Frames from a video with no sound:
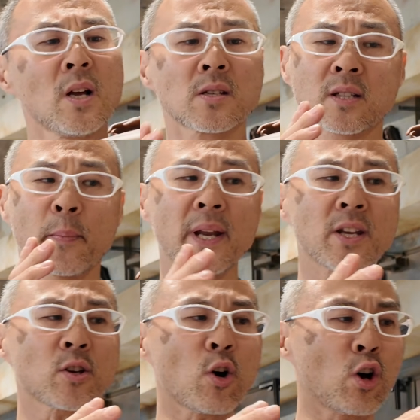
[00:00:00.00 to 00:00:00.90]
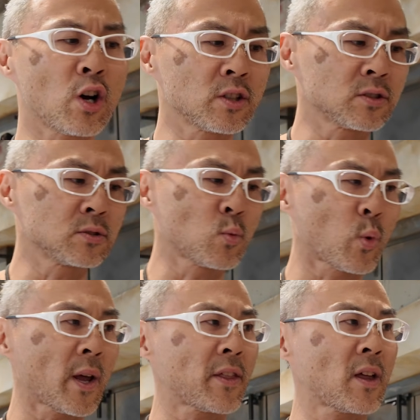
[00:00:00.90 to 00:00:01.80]
So depending on
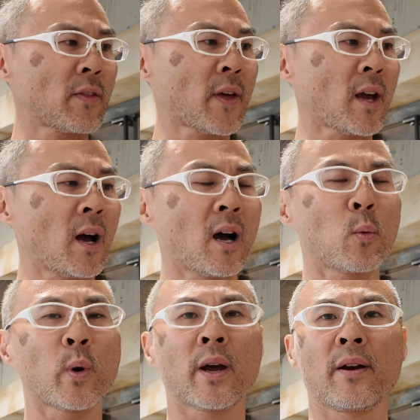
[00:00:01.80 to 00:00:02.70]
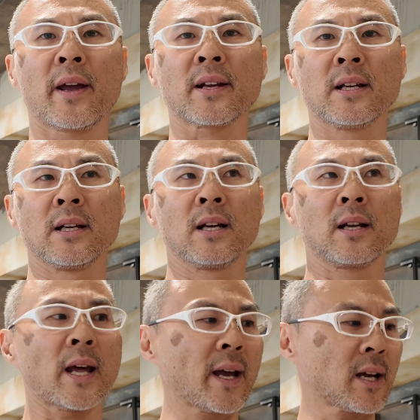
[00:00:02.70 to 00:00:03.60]
whether they are wearing
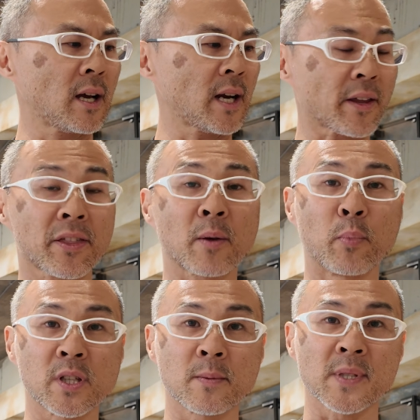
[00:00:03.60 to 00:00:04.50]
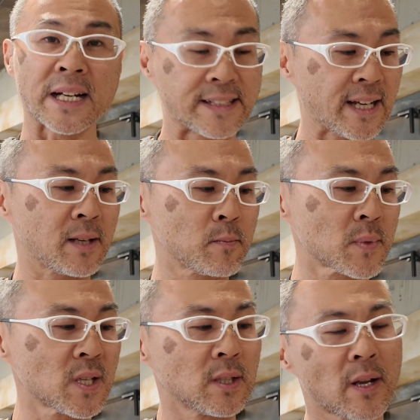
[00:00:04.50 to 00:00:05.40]
like thick bottoms like
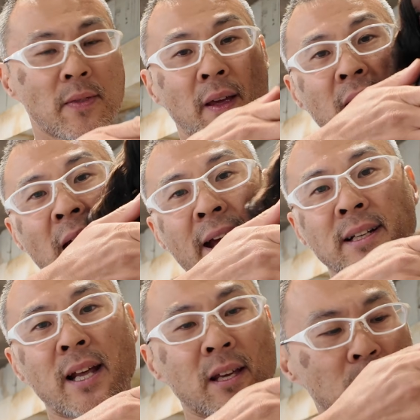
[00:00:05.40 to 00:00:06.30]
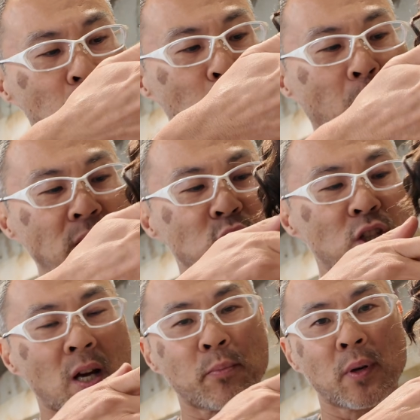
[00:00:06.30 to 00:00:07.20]
denims, they can like
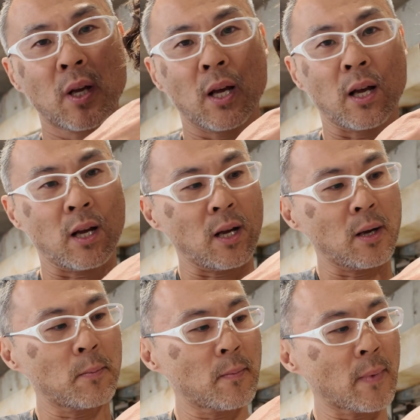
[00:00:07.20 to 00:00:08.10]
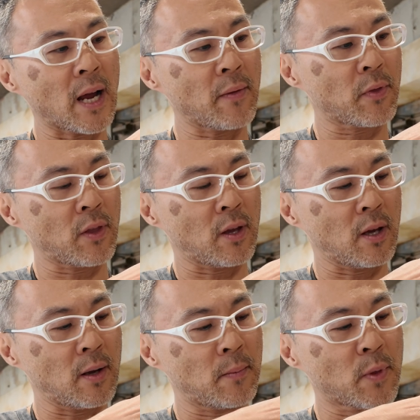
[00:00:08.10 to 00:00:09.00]
bunch up at
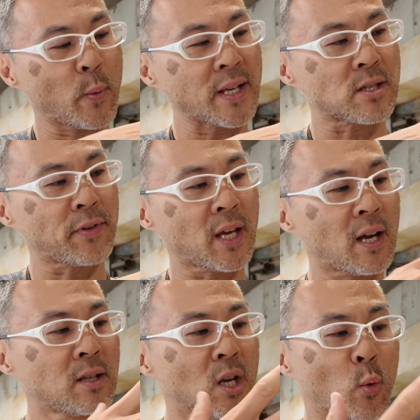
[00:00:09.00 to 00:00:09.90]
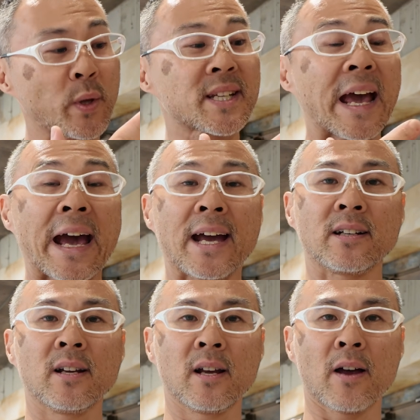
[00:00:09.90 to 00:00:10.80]
the waist over here, which
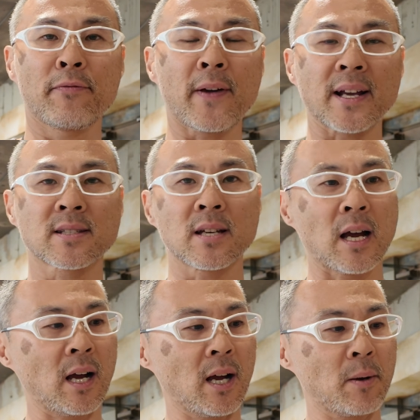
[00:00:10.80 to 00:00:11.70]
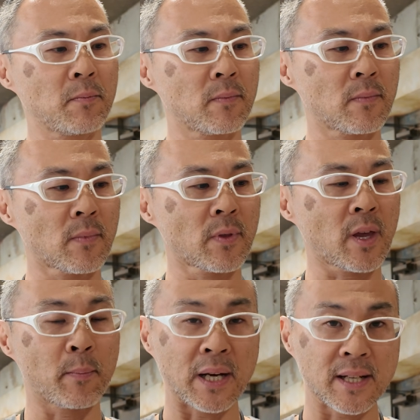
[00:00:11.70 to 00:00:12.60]
can affect
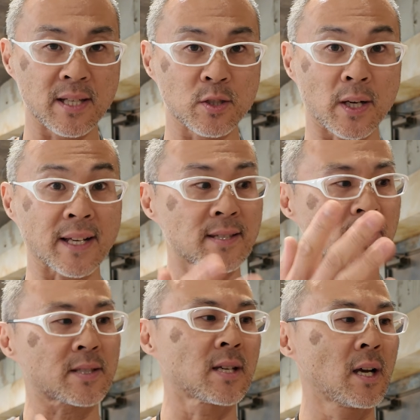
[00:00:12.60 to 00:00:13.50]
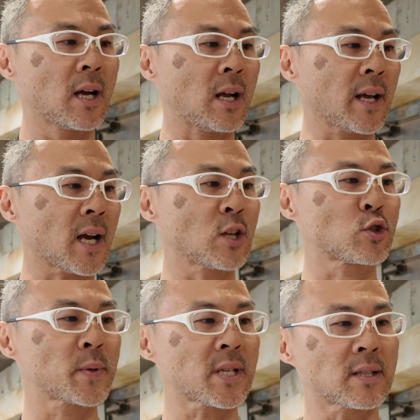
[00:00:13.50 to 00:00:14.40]
the ability to like sit like
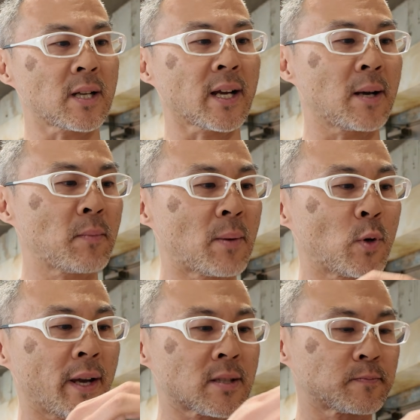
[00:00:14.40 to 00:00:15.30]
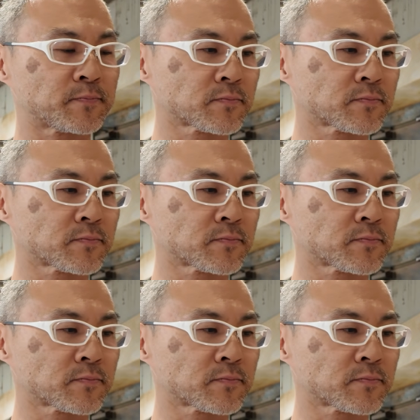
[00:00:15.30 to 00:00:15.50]
100% like upright.